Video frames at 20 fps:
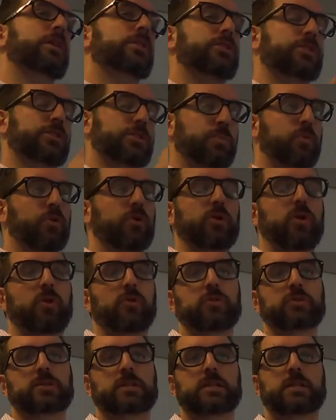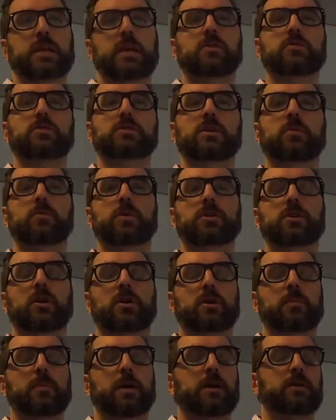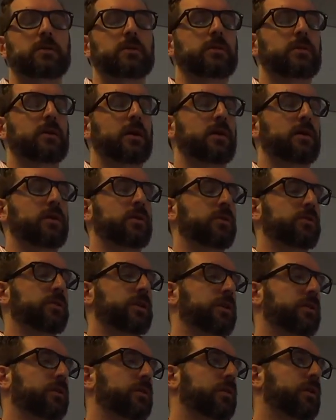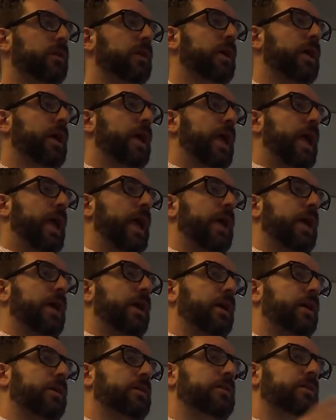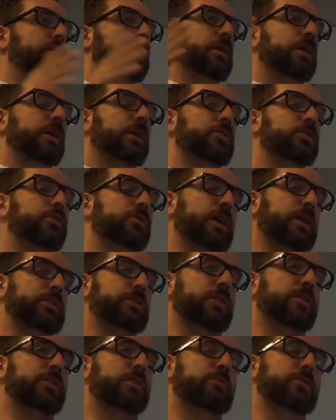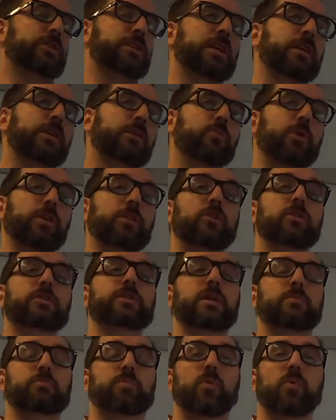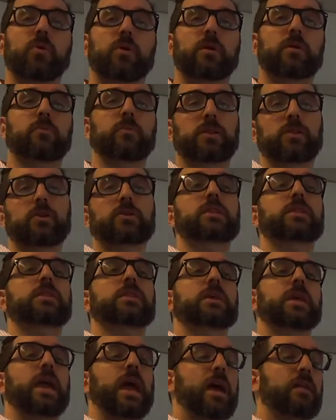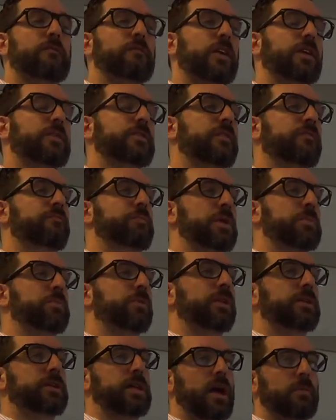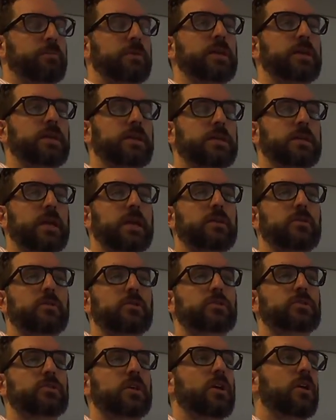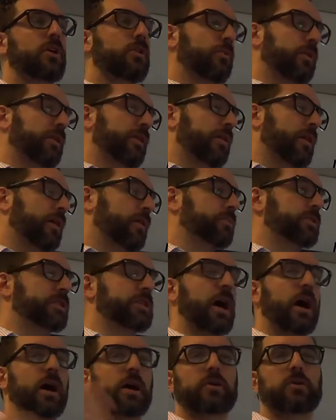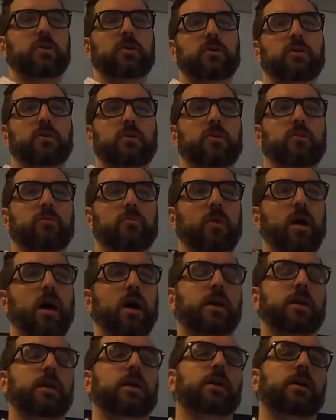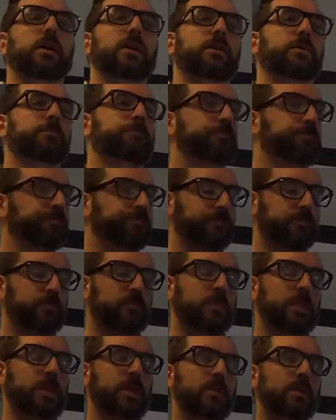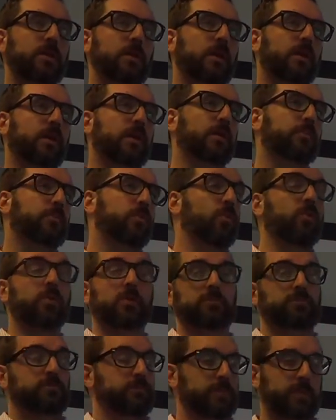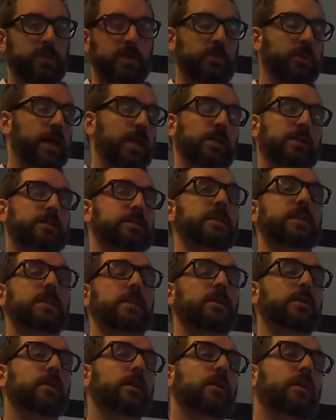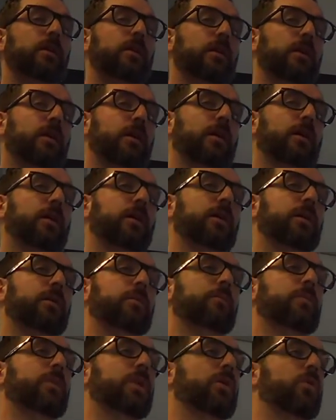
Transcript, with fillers: to support all those containers that we talked about uh, earlier. And in 2013, we looked at Borg. We looked at the advent of people adopting containers, whether or not it was Docker or Rocket um, or you know LXC. Um,